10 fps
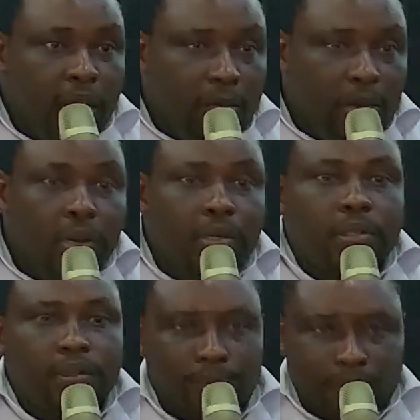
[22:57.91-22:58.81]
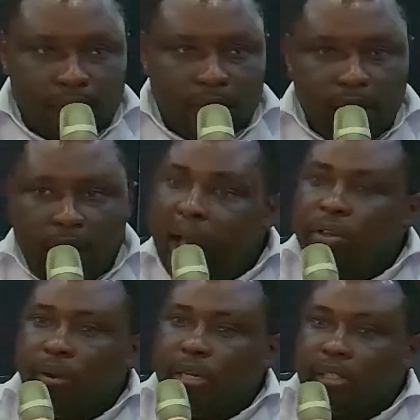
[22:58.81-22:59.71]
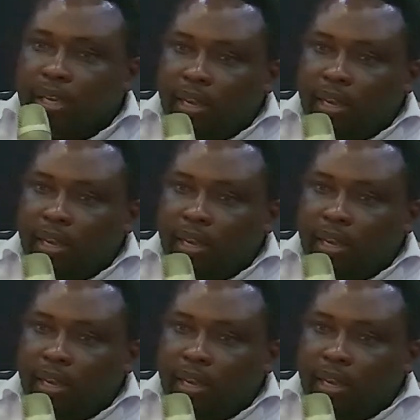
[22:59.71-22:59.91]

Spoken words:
in minutes. Actually,